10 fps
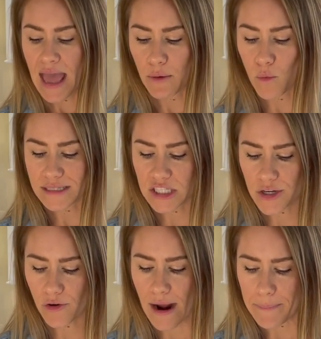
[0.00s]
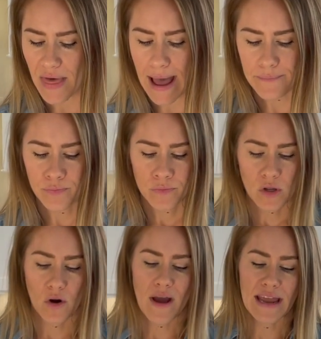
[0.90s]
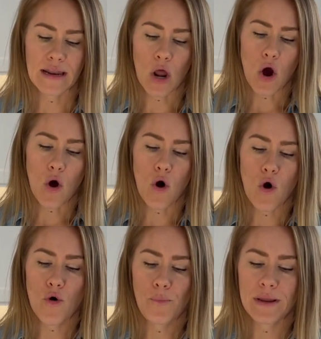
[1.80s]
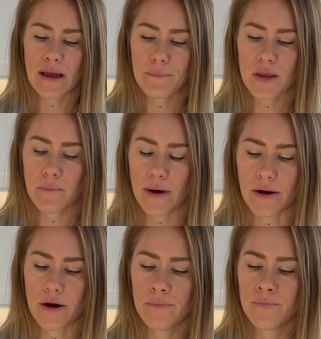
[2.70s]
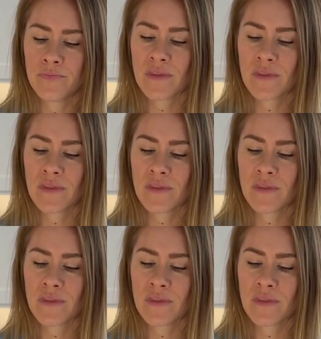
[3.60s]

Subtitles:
And once you grab that, go ahead and open up your butter.